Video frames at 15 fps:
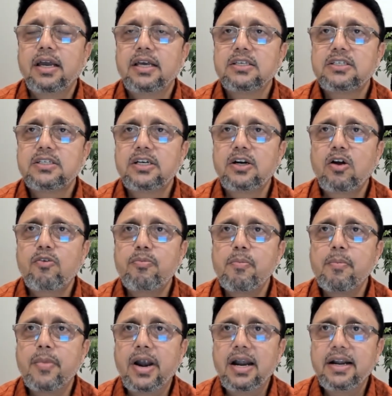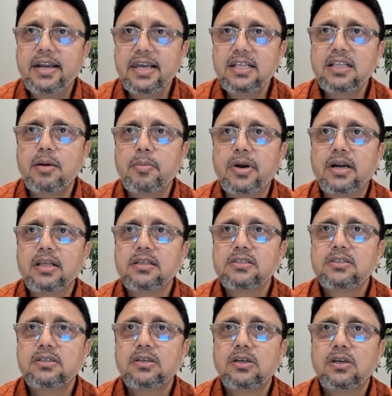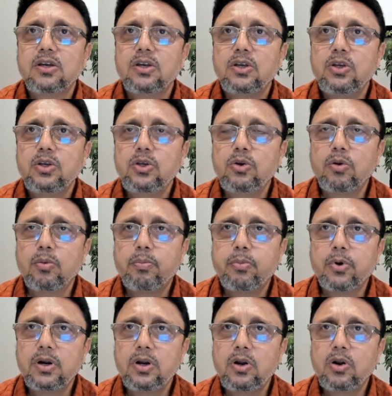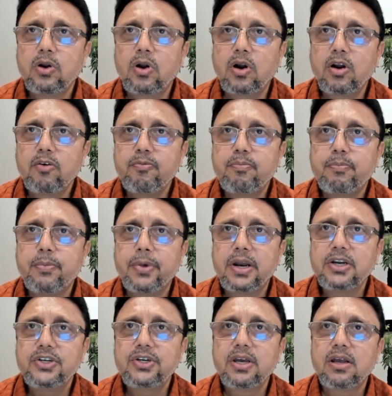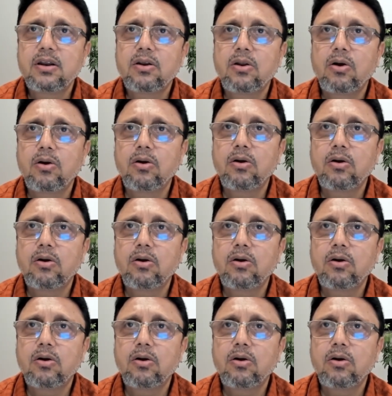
instead of melting the metals, you put lot of pressure